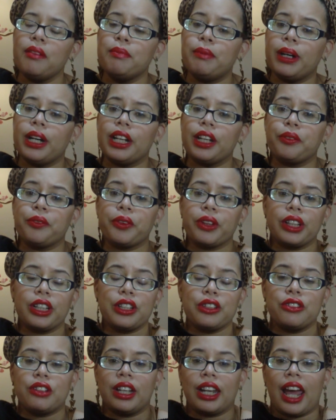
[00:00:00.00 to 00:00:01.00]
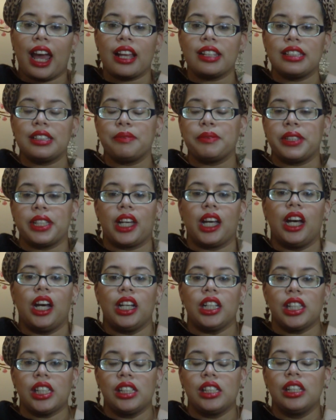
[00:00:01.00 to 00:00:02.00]
but really you can ask them to
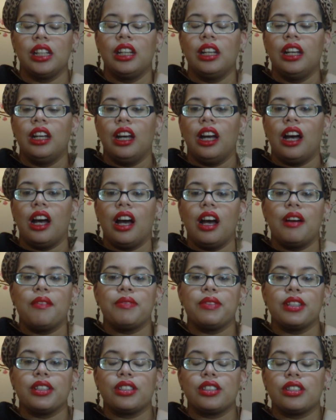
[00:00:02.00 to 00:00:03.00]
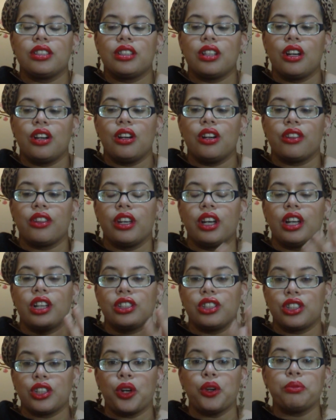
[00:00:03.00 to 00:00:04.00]
cut
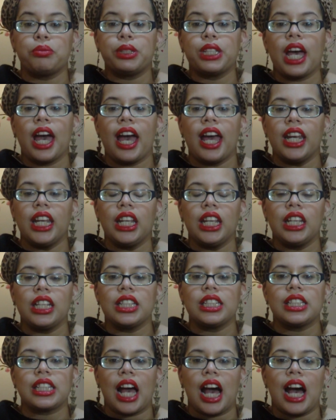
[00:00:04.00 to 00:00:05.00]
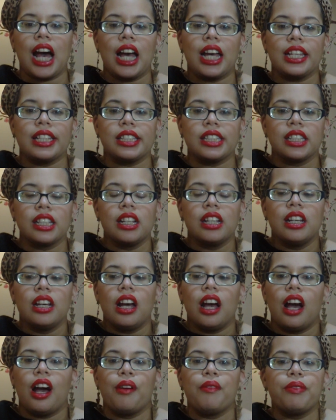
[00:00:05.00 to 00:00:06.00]
the soap to any size
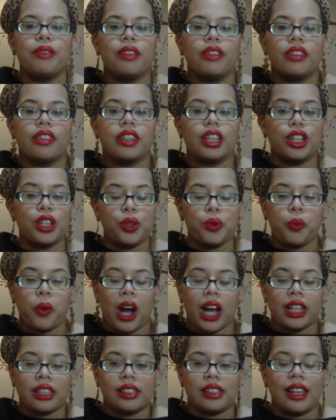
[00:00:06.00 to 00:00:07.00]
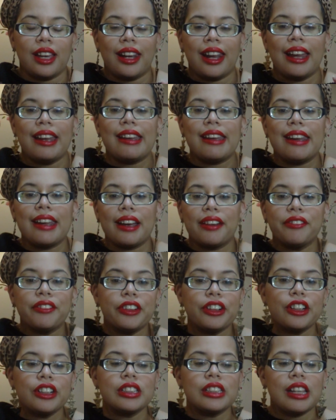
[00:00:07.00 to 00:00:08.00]
that you want. And I
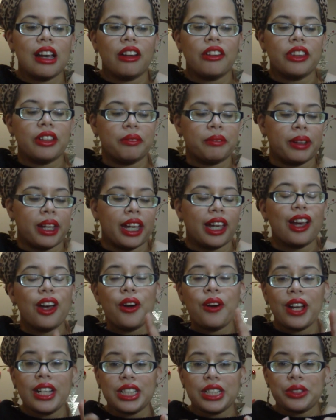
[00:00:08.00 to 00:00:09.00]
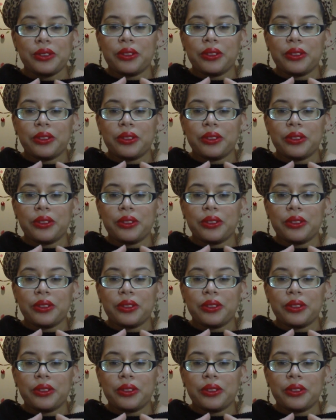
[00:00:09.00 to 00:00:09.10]
never tell them like, oh,